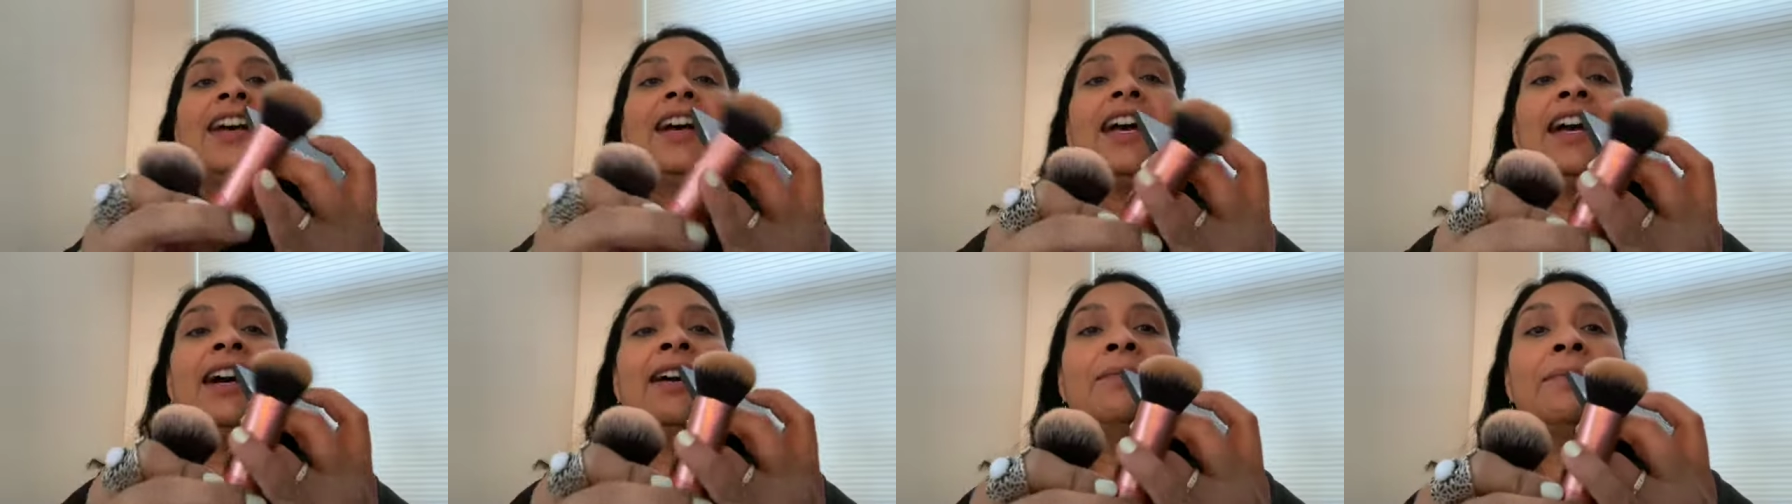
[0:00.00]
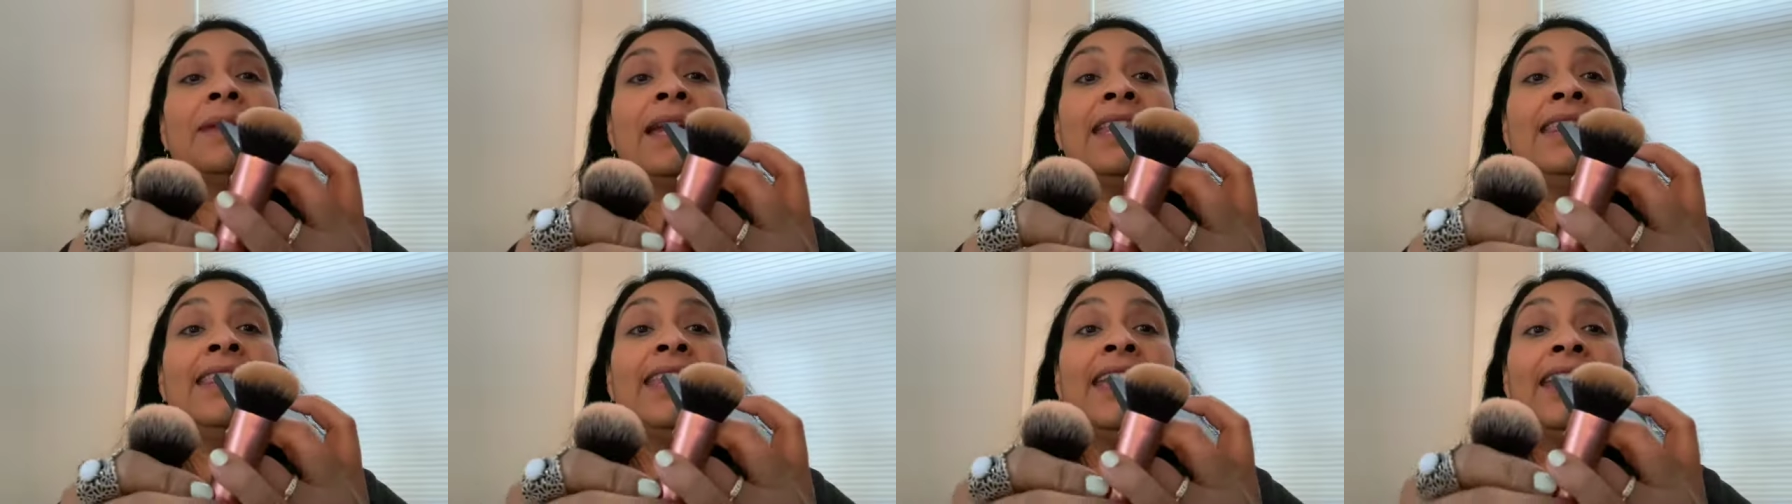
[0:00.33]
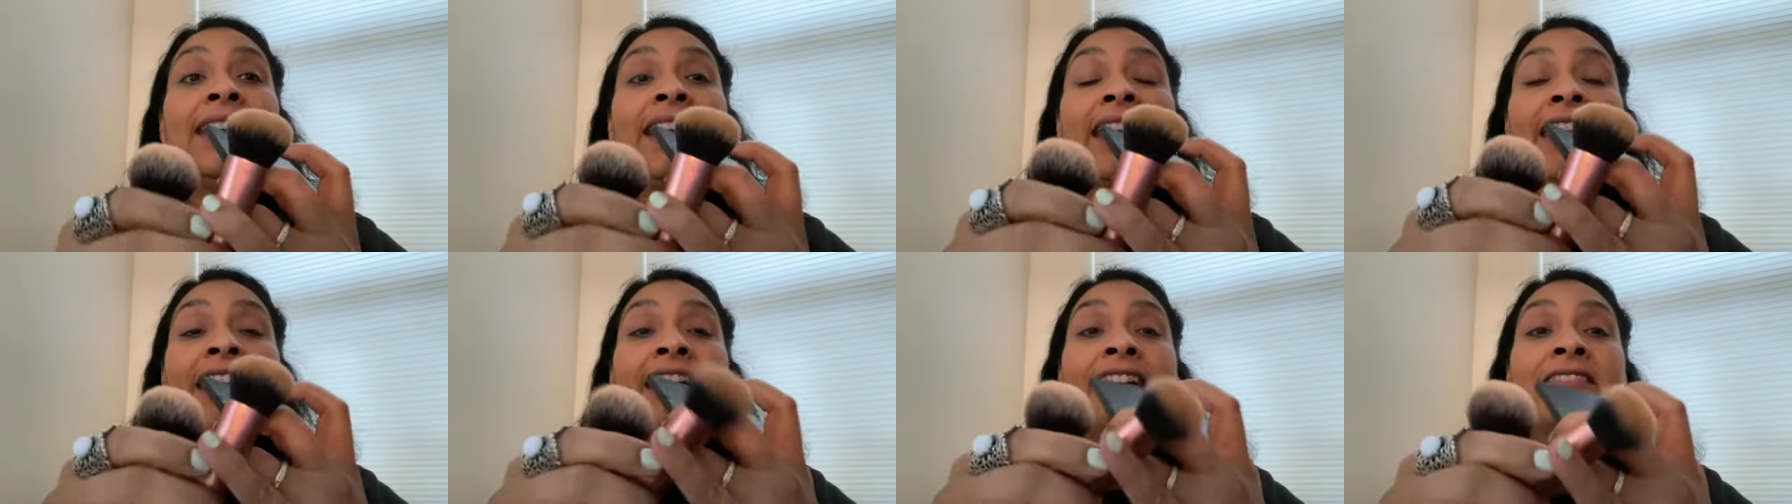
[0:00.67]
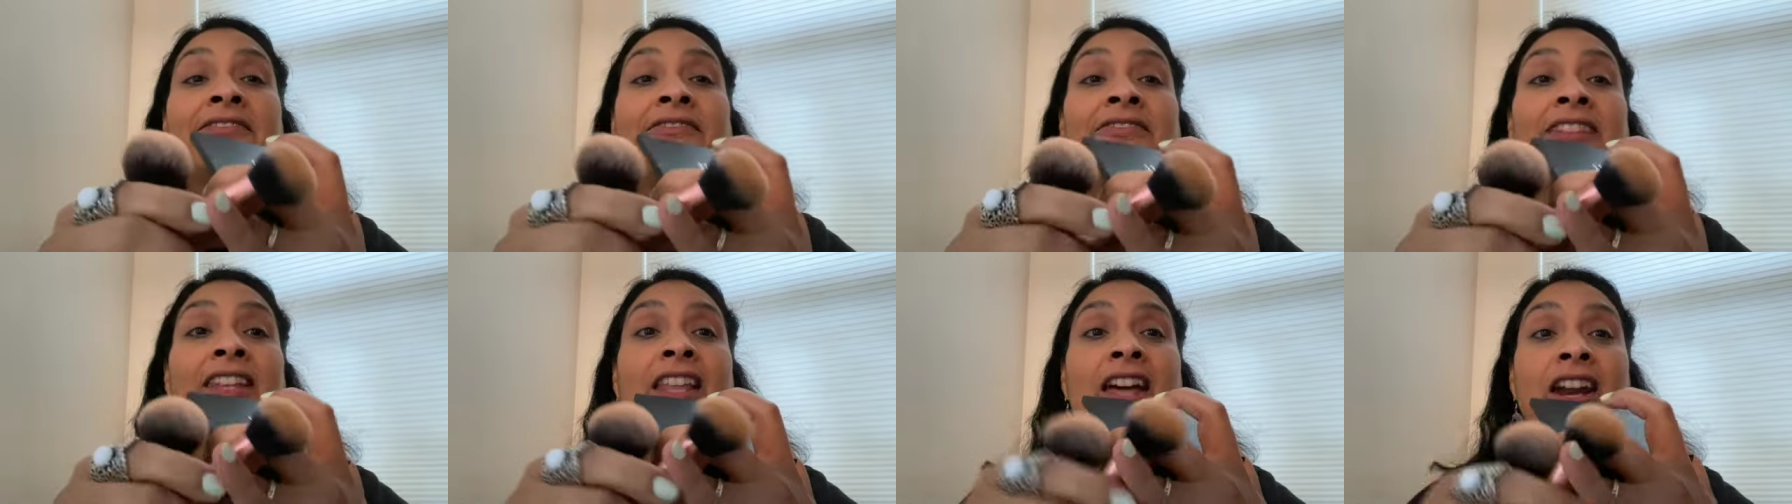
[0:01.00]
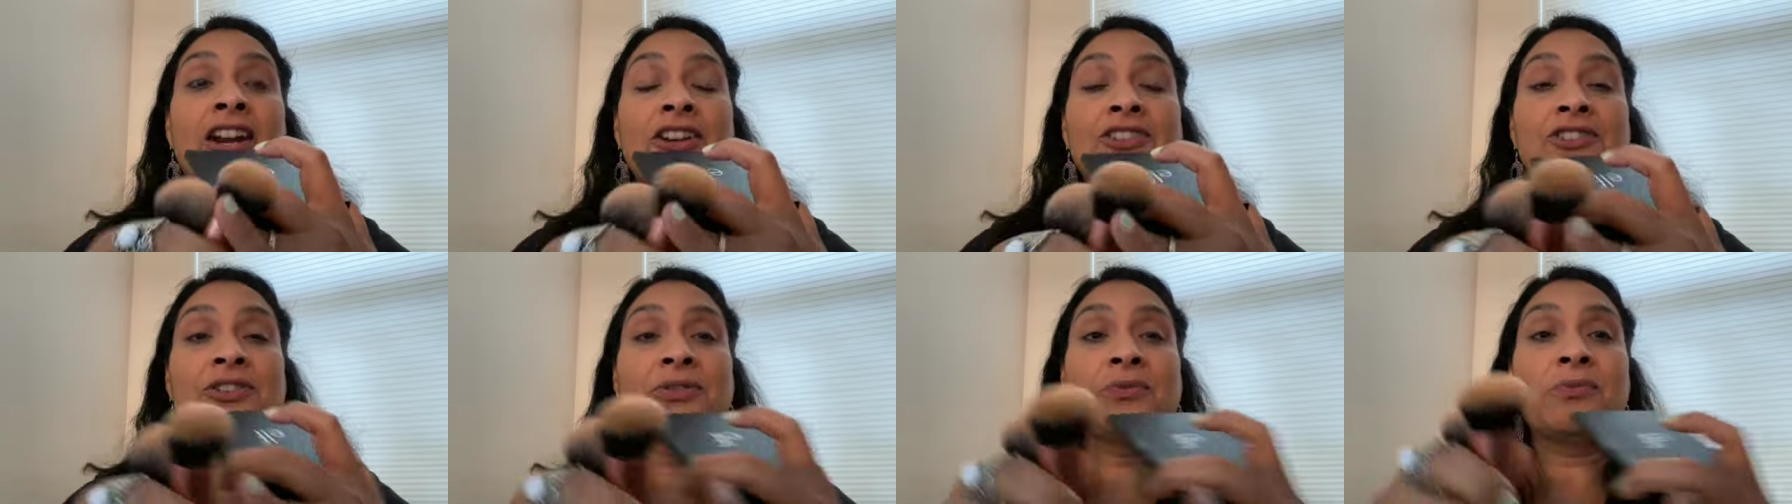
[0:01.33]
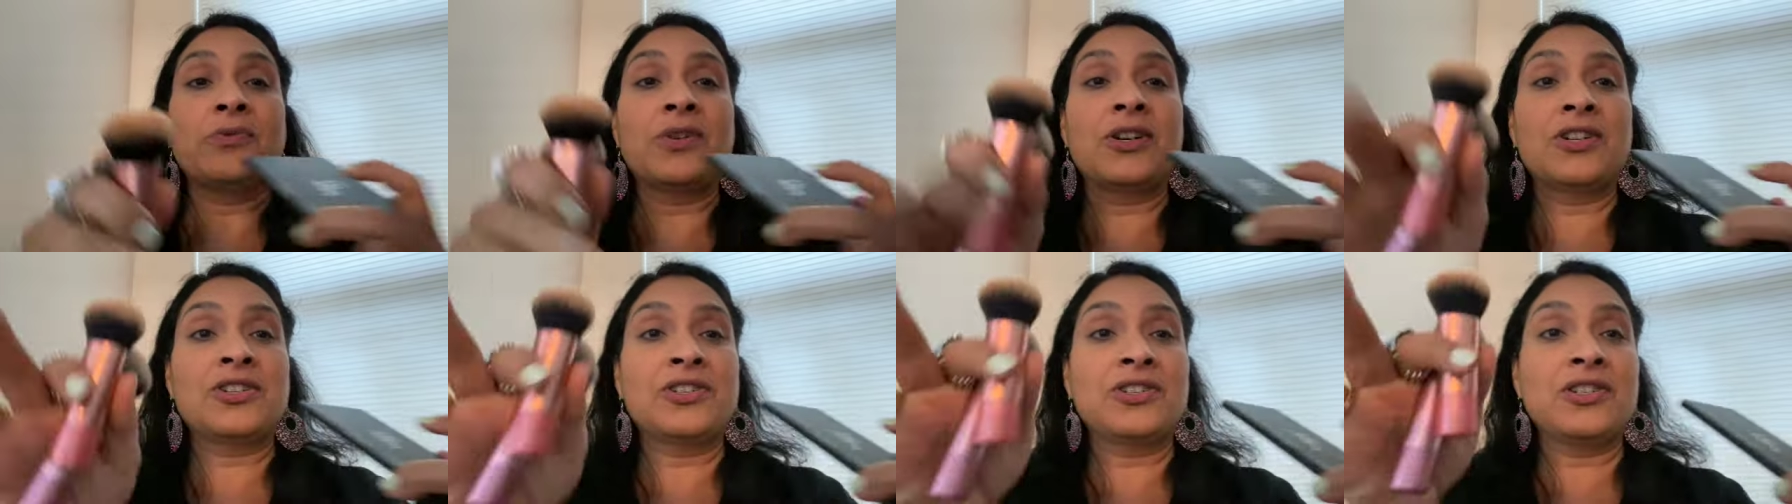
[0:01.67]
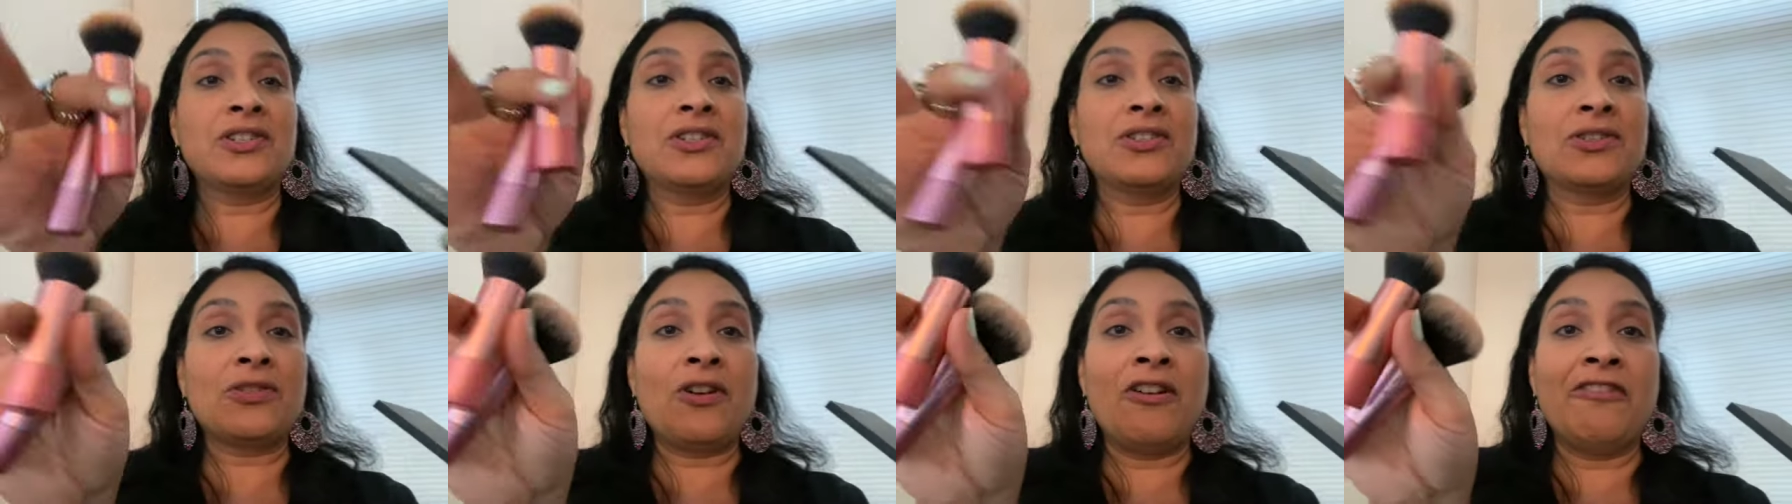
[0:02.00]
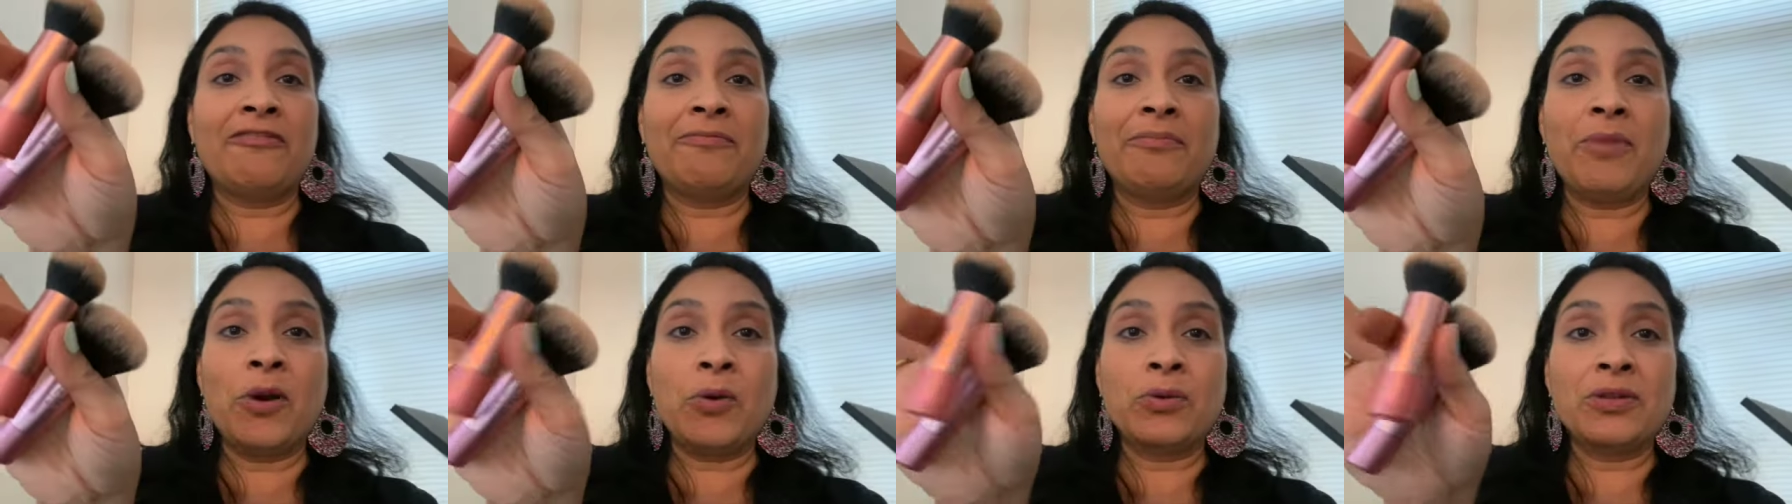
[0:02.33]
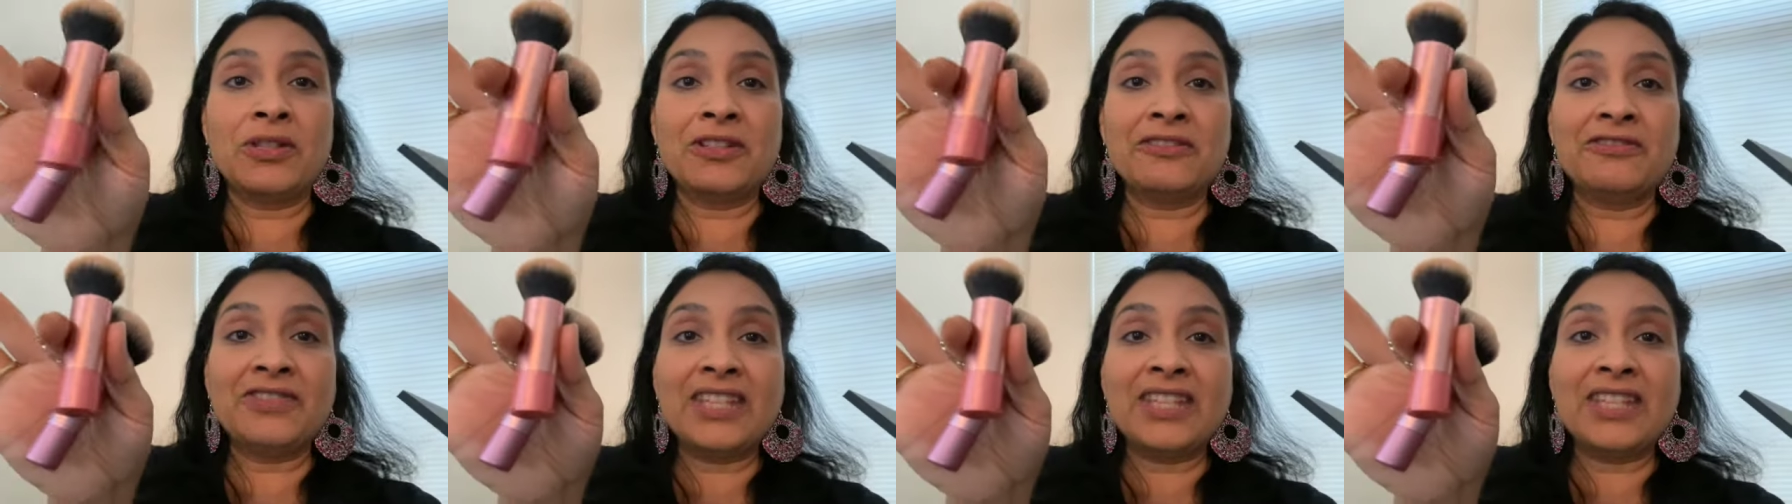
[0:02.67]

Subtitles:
And then I have larger versions of both of